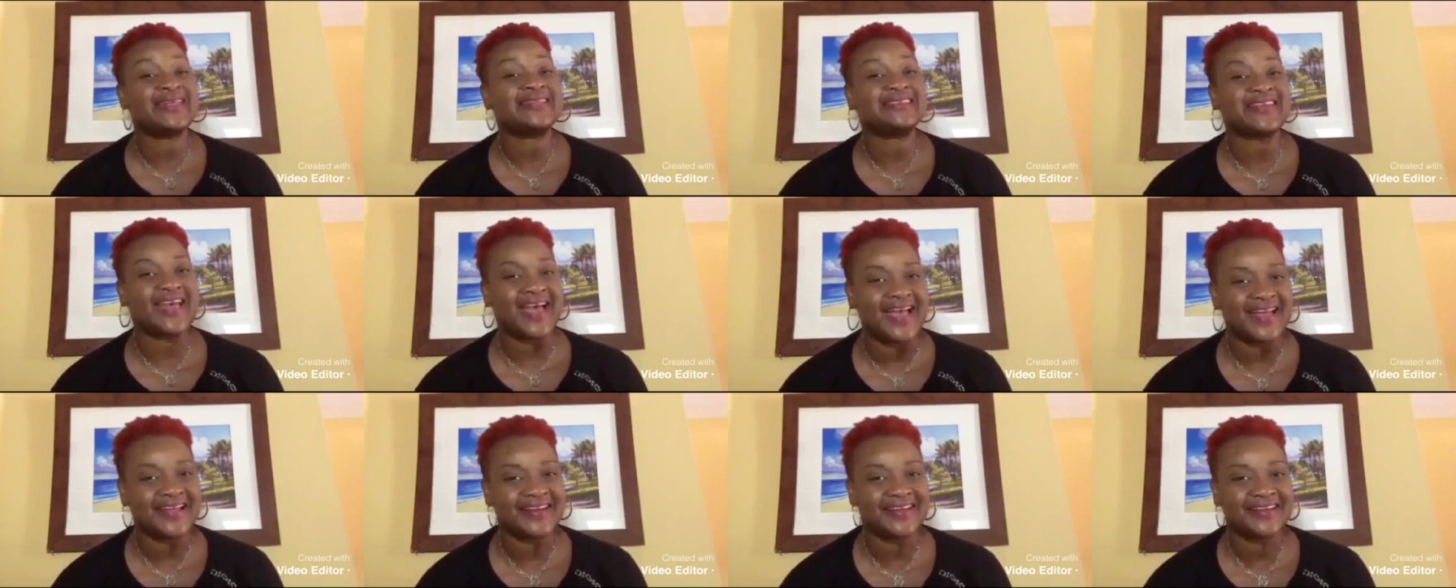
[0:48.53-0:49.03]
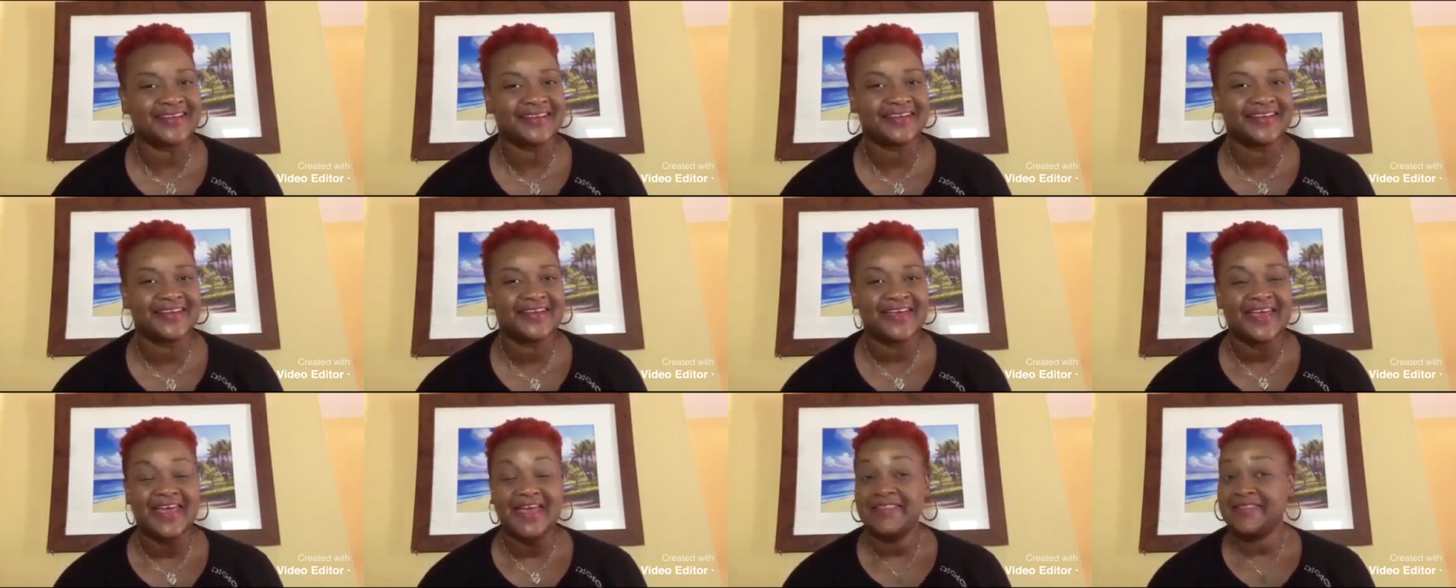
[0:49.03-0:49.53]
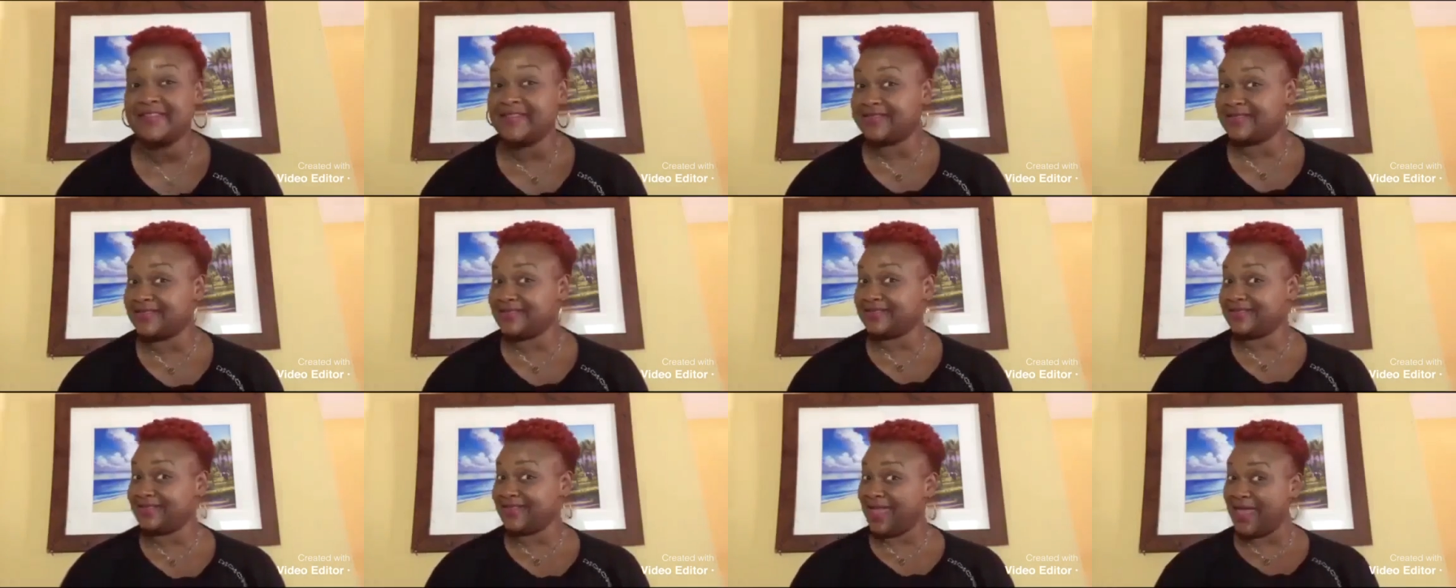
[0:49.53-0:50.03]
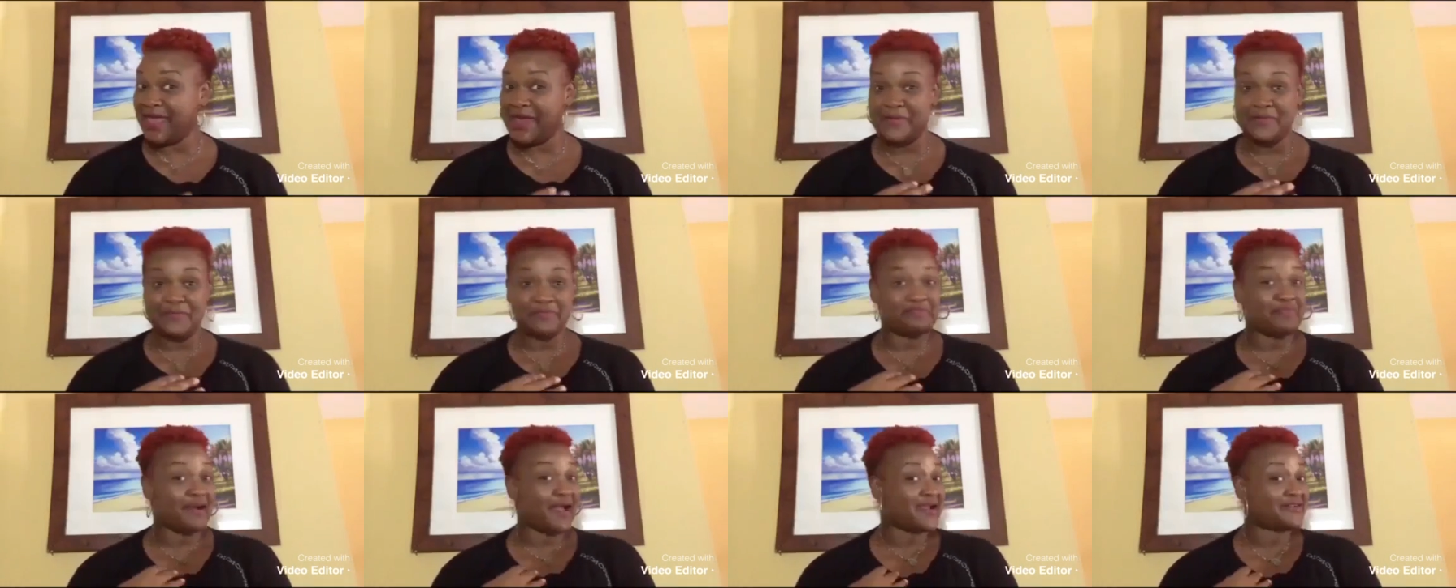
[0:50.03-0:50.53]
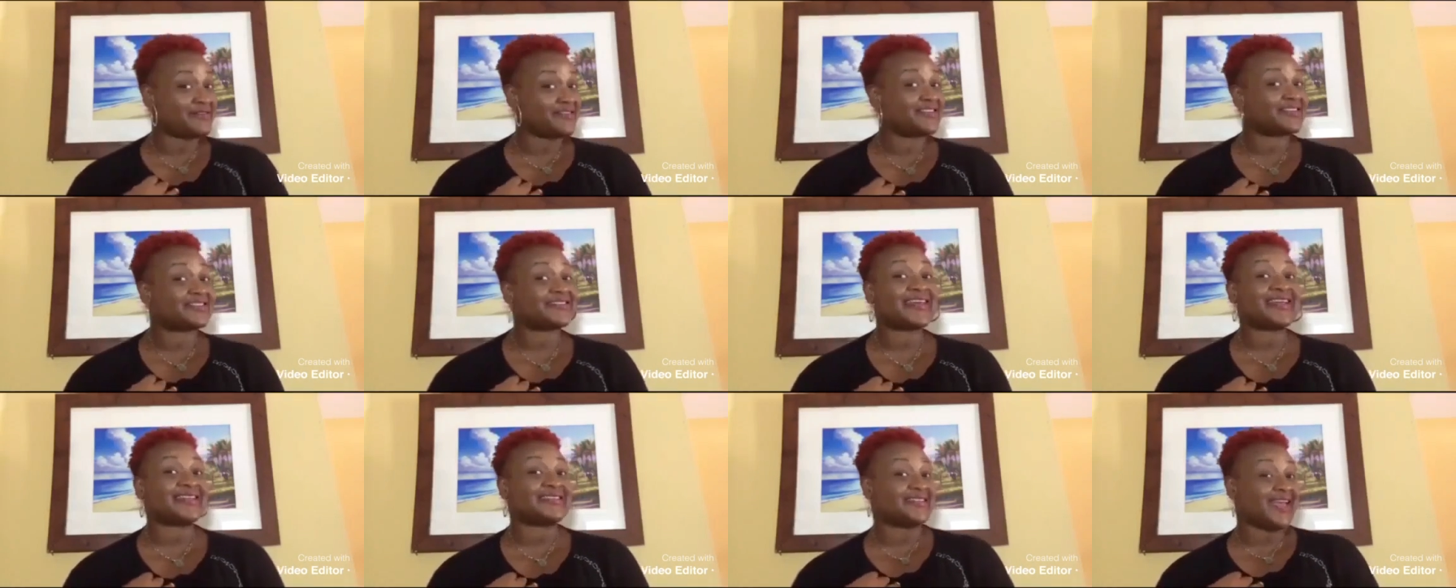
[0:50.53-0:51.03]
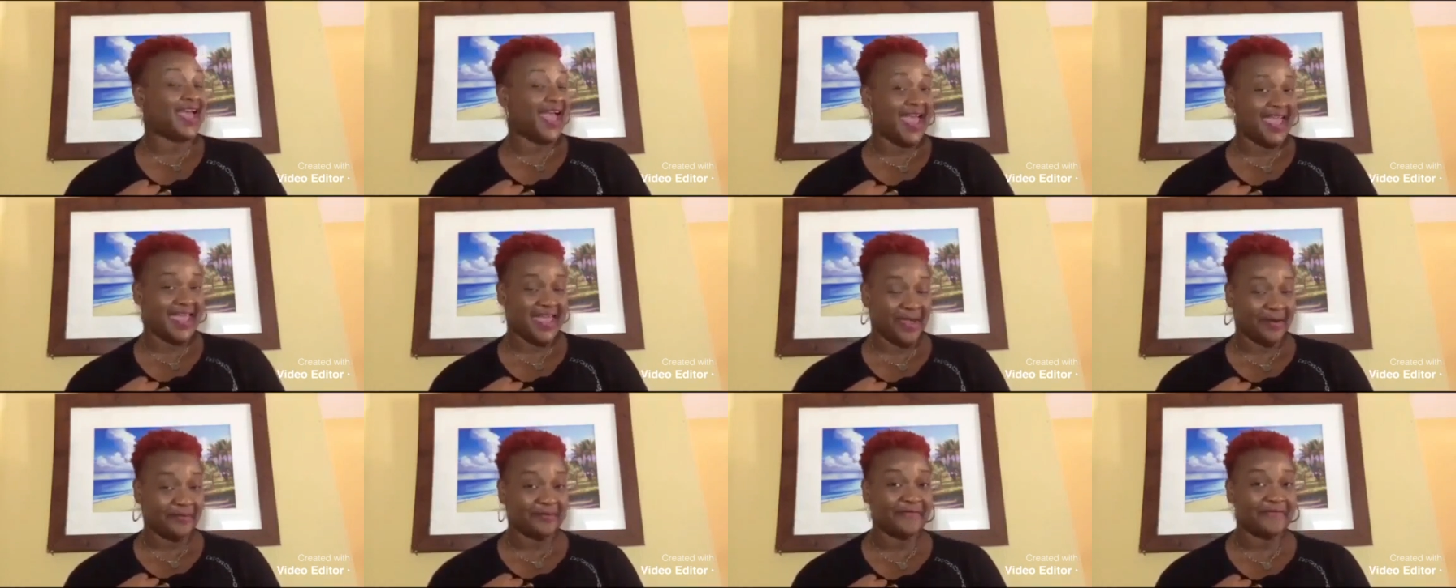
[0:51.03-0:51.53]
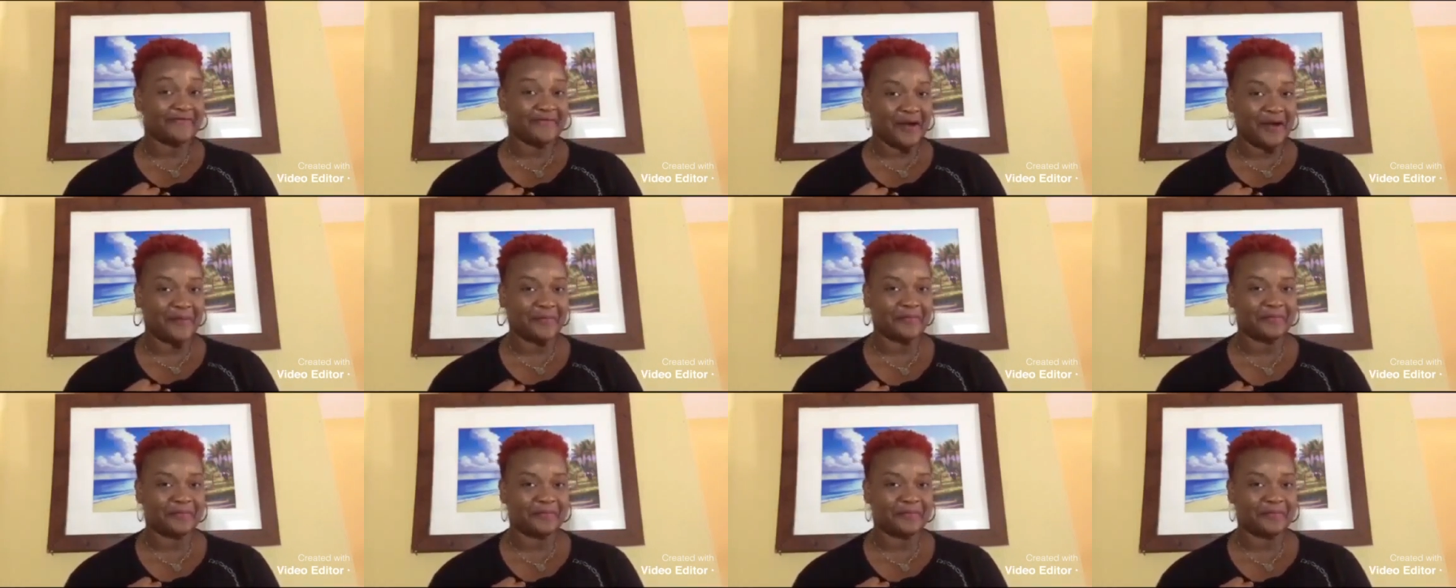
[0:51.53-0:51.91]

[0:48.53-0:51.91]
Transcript: Ann, the same parish that I am from.